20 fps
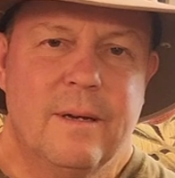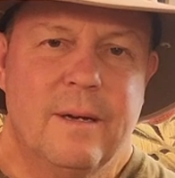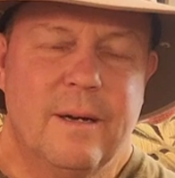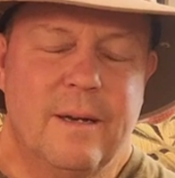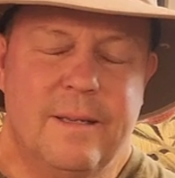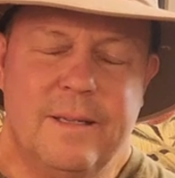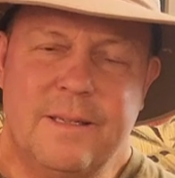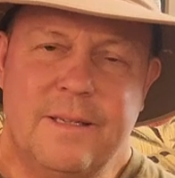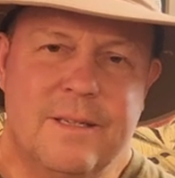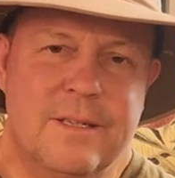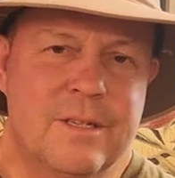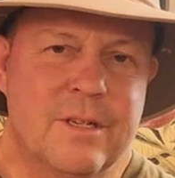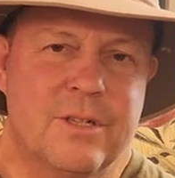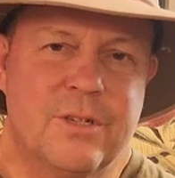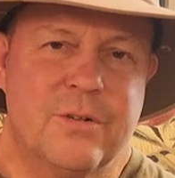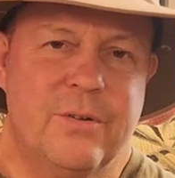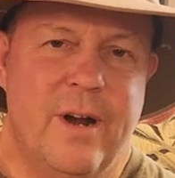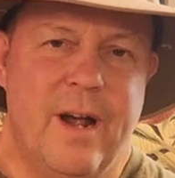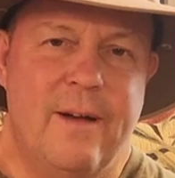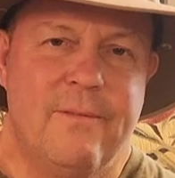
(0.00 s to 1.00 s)
This is a
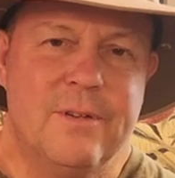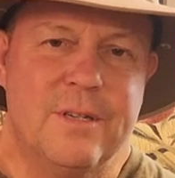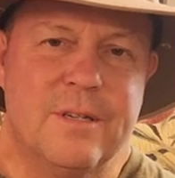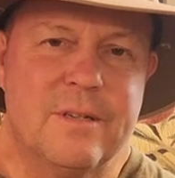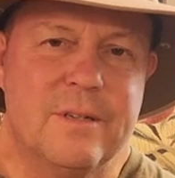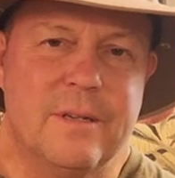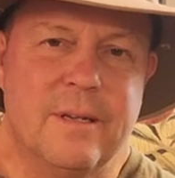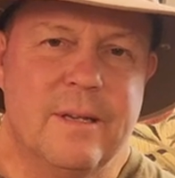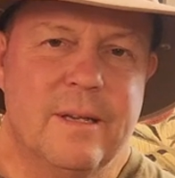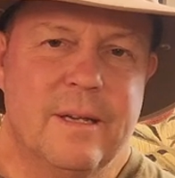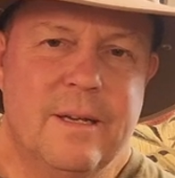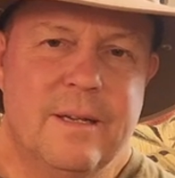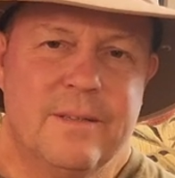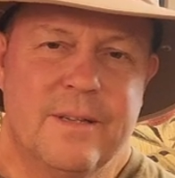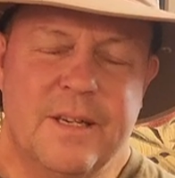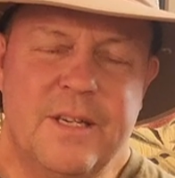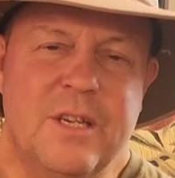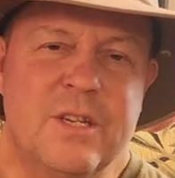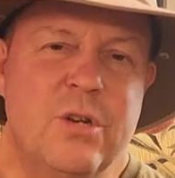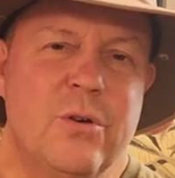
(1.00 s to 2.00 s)
travesty.
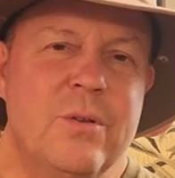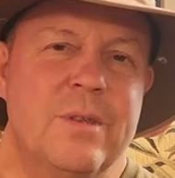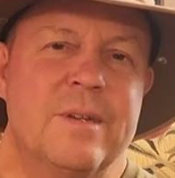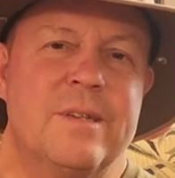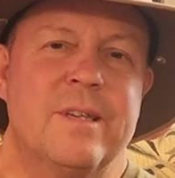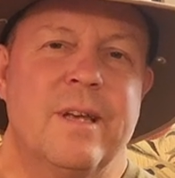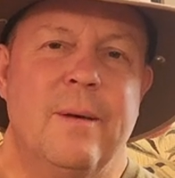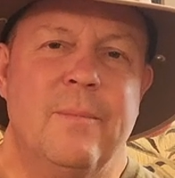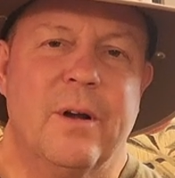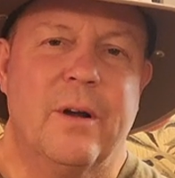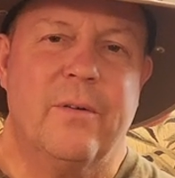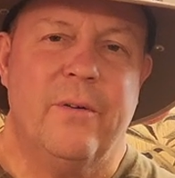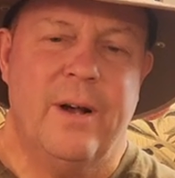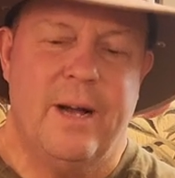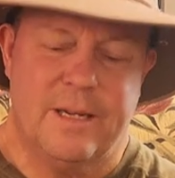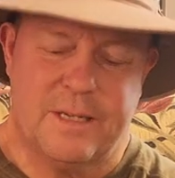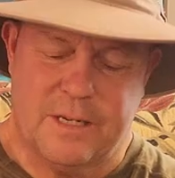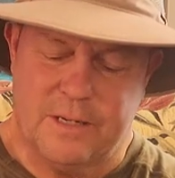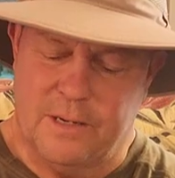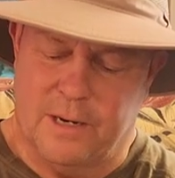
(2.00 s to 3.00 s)
This is who the
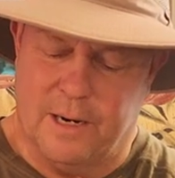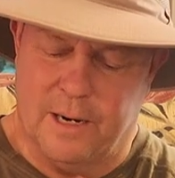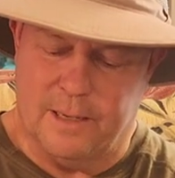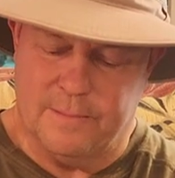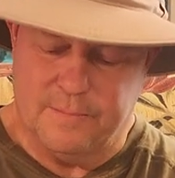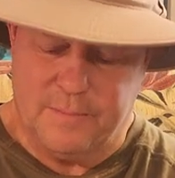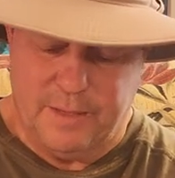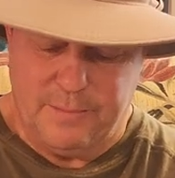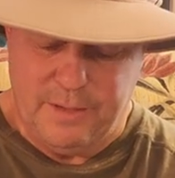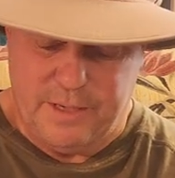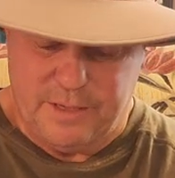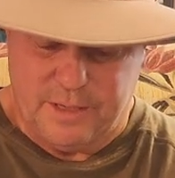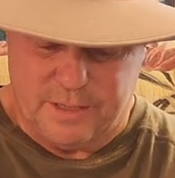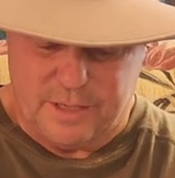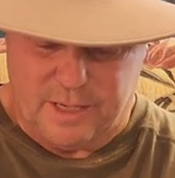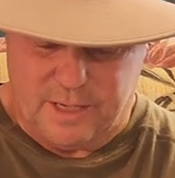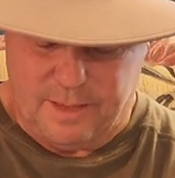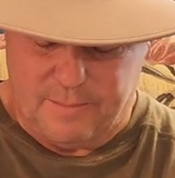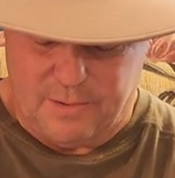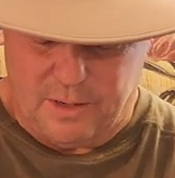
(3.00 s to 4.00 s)
Democrats are. Let me
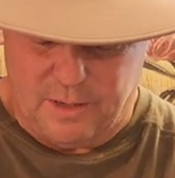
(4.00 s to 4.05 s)
just keep